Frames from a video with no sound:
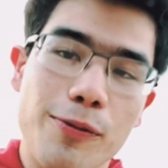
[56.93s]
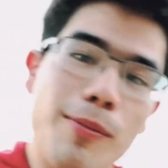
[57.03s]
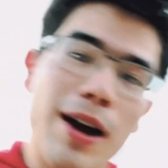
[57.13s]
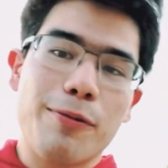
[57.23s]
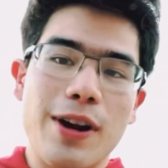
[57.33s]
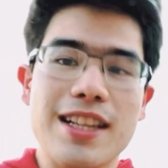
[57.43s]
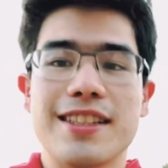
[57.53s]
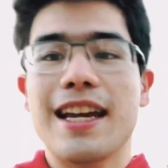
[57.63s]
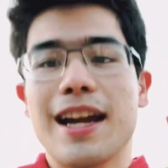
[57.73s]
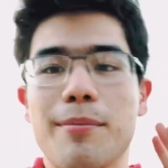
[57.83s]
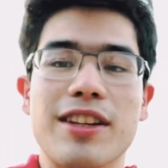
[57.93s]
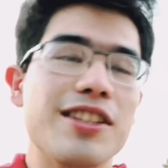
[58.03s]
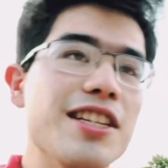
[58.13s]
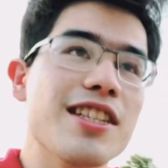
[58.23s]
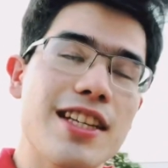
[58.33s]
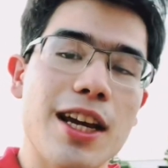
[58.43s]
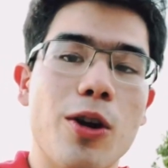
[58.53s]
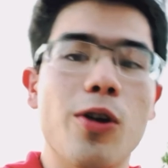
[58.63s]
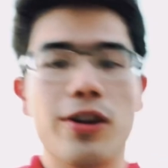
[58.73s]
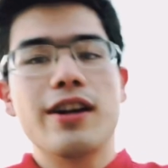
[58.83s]
my friends that I'm a season ticket
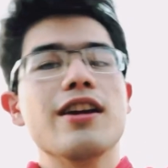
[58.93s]
holder.